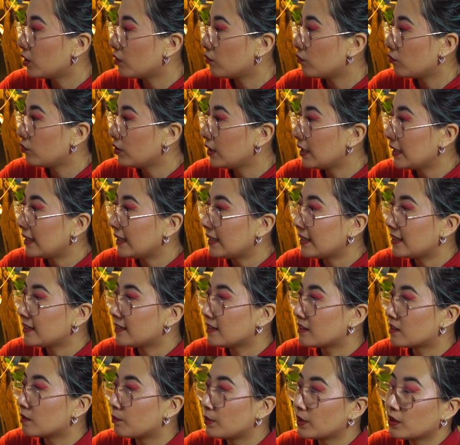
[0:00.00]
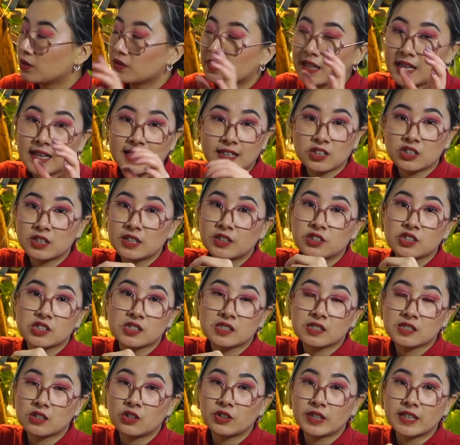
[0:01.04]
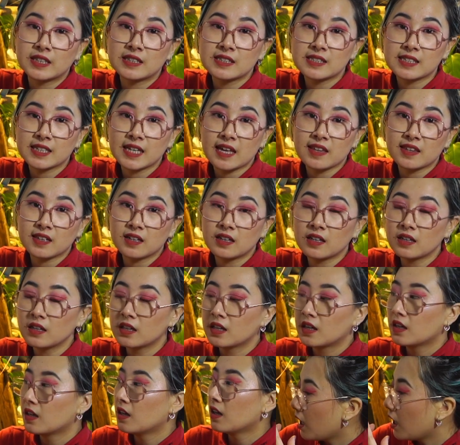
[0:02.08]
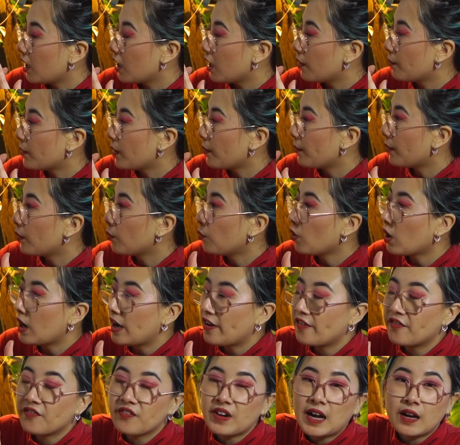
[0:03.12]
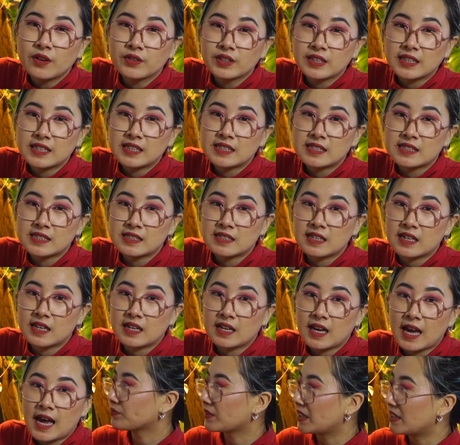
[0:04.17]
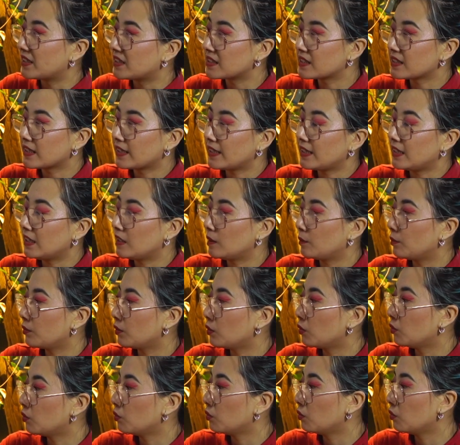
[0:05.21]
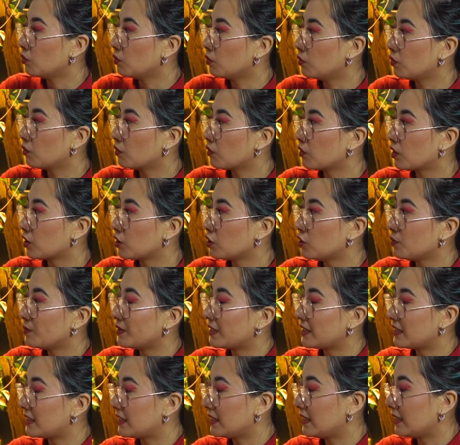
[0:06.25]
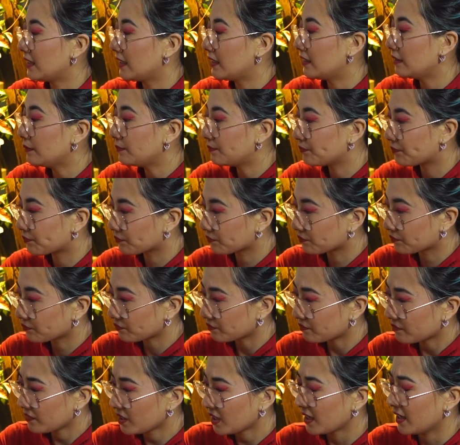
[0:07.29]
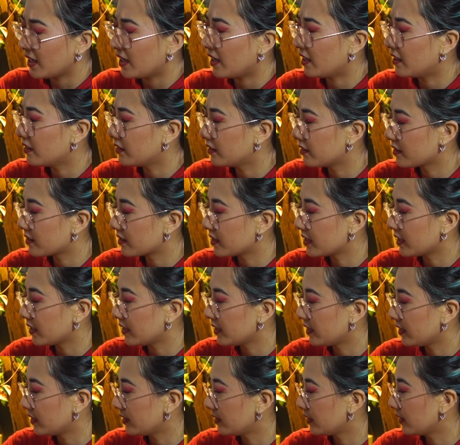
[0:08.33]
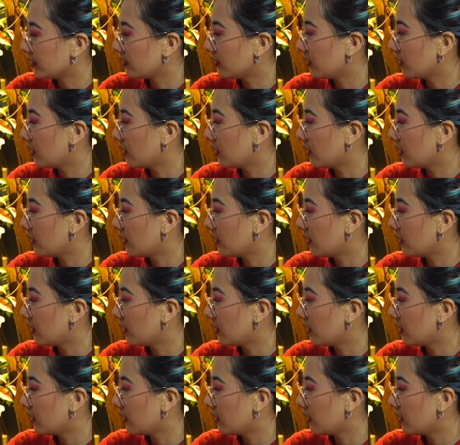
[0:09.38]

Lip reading: really easy to build. They literally just slot in together. But what I found is that it doesn't keep all the humidity in, and there's